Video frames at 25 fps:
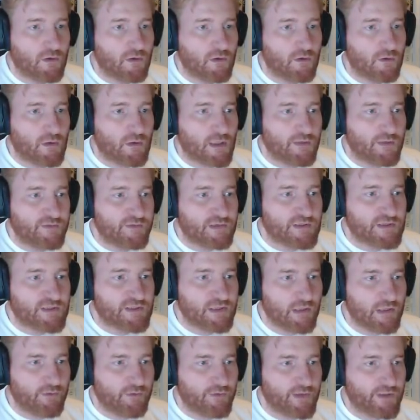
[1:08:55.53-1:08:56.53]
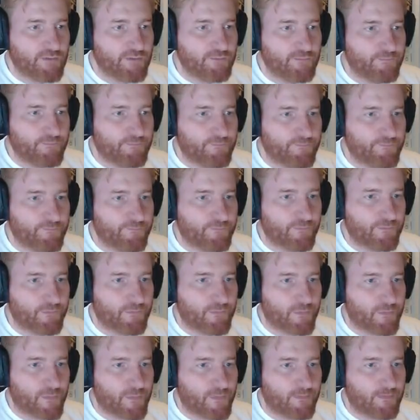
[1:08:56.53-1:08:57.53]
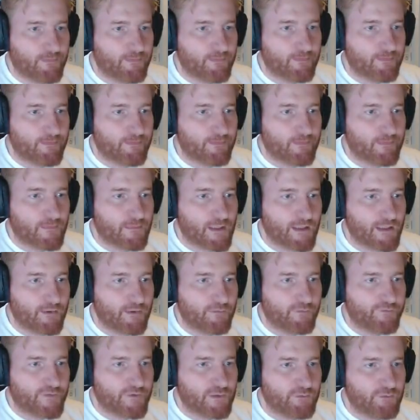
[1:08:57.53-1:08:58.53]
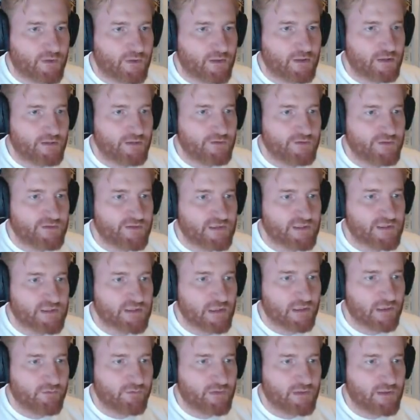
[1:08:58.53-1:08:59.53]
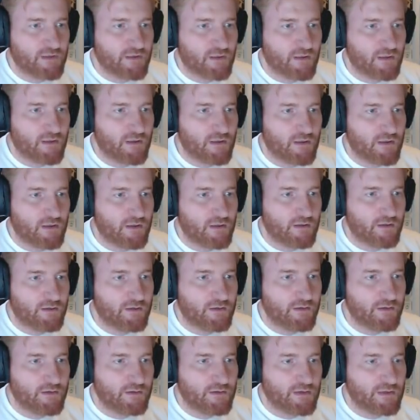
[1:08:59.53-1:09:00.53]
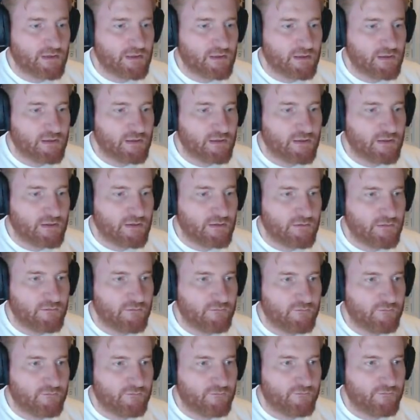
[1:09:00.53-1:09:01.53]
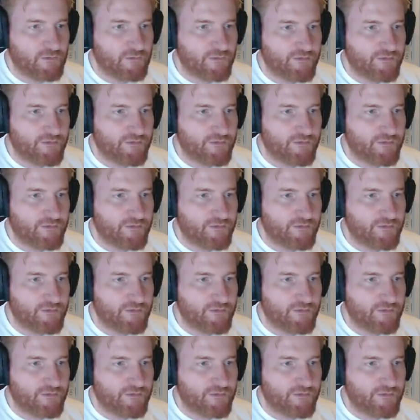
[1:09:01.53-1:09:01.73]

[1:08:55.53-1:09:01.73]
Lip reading: The artillery. I don't think we're going to use the artillery on the... I think we're